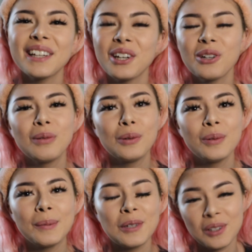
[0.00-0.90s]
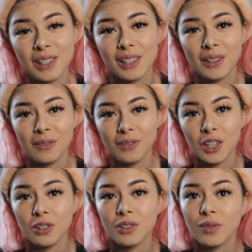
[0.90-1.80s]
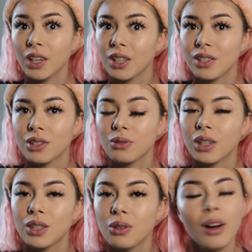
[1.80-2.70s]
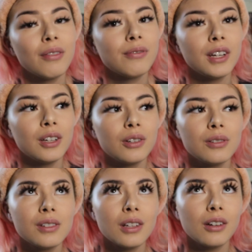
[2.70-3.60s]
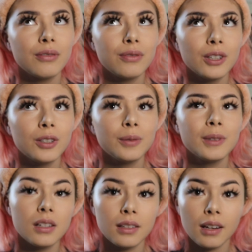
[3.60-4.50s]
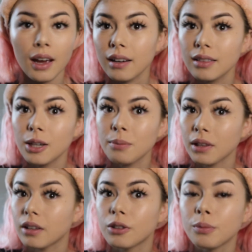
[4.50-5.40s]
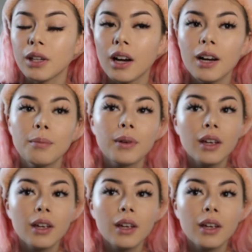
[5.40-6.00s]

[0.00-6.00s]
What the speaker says: I hope we'll be posting videos very soon. I do have videos that are filmed. Just need to edit them and then they'll be up.